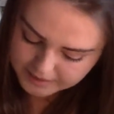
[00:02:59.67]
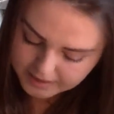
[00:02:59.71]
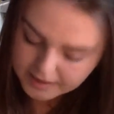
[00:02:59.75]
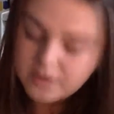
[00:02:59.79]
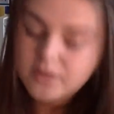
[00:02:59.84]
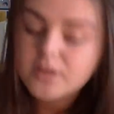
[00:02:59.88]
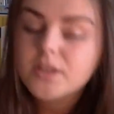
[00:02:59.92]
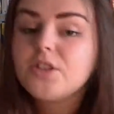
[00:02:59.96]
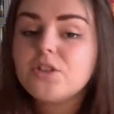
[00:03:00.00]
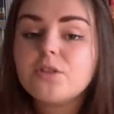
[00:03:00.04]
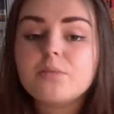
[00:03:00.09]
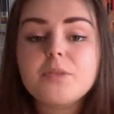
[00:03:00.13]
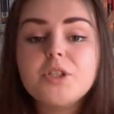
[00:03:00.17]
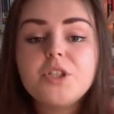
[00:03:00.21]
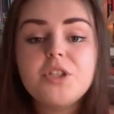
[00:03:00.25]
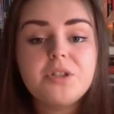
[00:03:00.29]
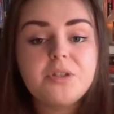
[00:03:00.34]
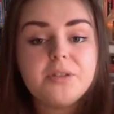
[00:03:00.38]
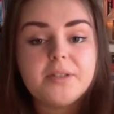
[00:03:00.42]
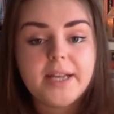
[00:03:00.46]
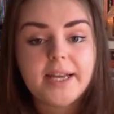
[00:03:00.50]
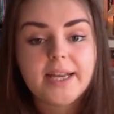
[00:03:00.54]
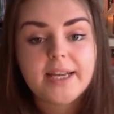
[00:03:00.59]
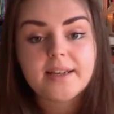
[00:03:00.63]
It only took me
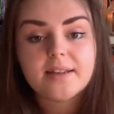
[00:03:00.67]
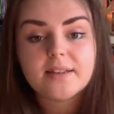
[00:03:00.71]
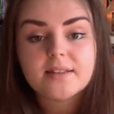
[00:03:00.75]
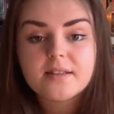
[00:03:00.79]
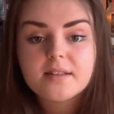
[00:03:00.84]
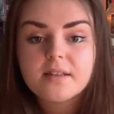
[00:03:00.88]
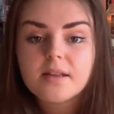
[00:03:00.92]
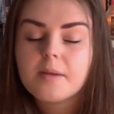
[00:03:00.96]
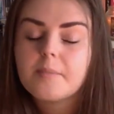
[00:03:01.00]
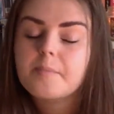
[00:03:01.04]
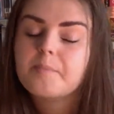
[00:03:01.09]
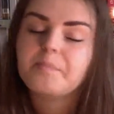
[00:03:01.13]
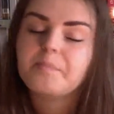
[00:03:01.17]
2 days.